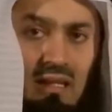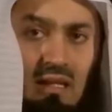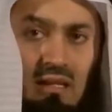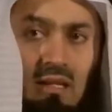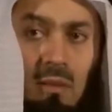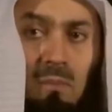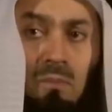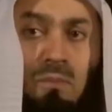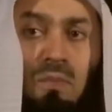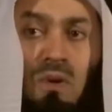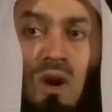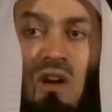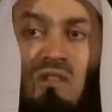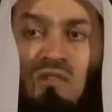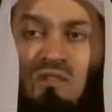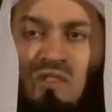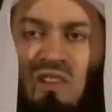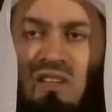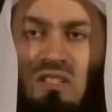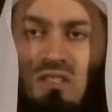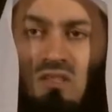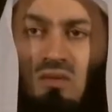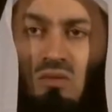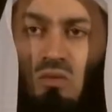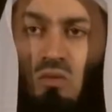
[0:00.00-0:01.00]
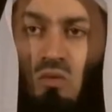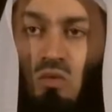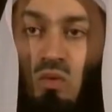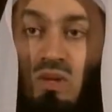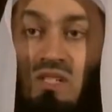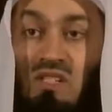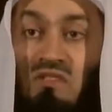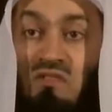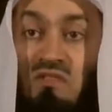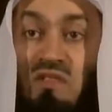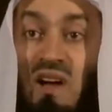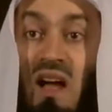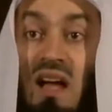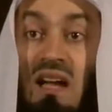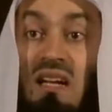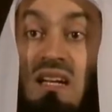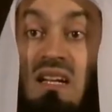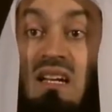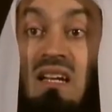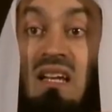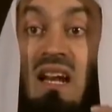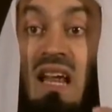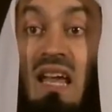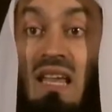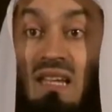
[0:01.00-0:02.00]
the profit was far
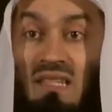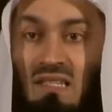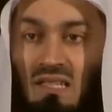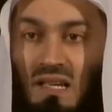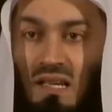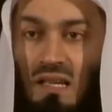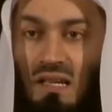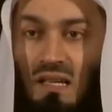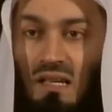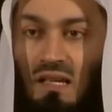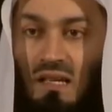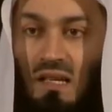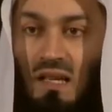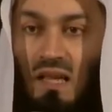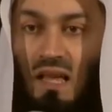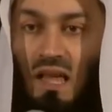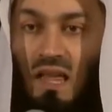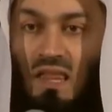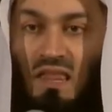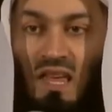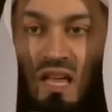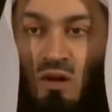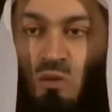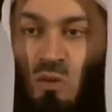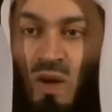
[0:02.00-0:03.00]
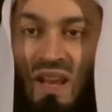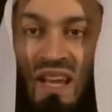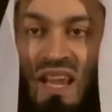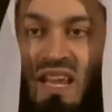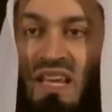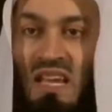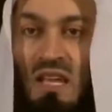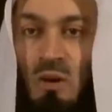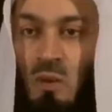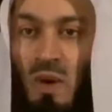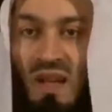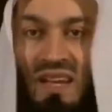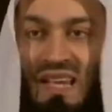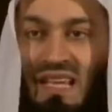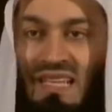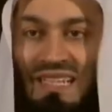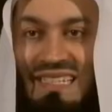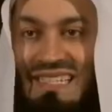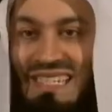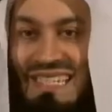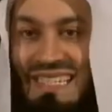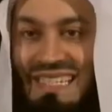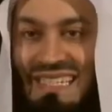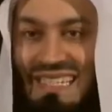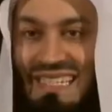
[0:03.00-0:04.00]
greater than when anyone
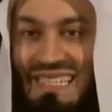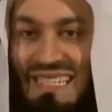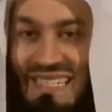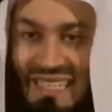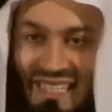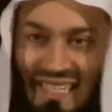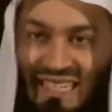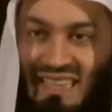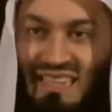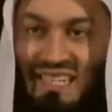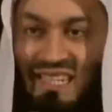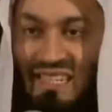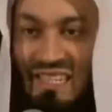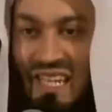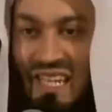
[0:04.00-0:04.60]
else did